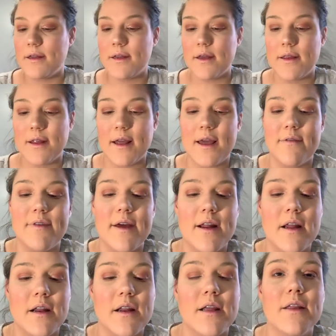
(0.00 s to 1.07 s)
now that I have
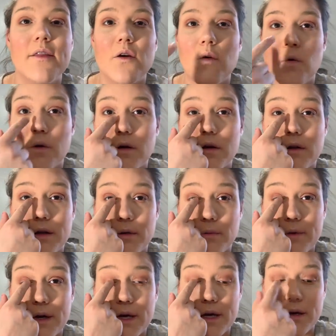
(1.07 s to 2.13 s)
that in the corner, like
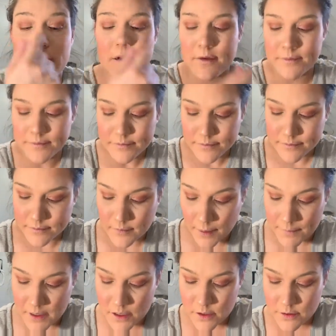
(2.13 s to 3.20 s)
right here, I'm
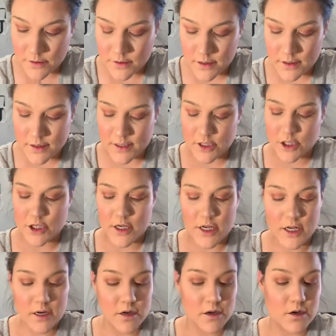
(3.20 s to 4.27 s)
gonna use this
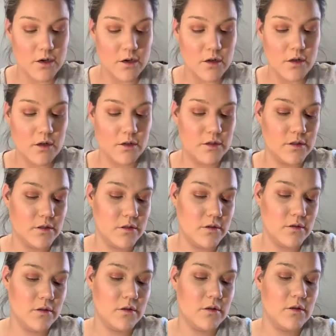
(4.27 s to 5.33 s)
shade called
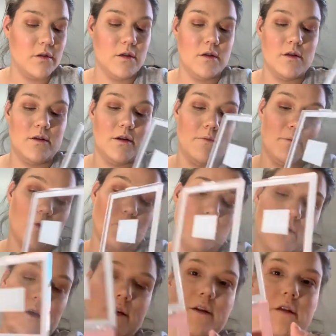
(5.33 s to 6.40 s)
number
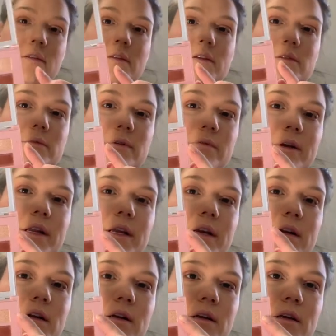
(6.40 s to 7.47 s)
one, this one right
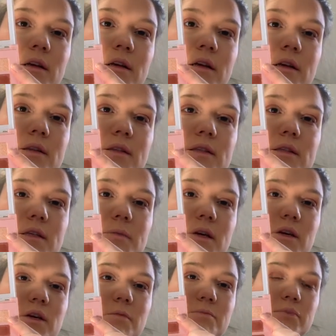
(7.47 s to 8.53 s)
here. This is gonna be a
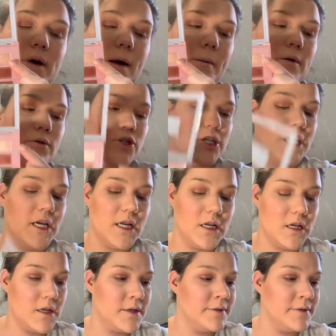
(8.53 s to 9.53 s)
good brow bone shade.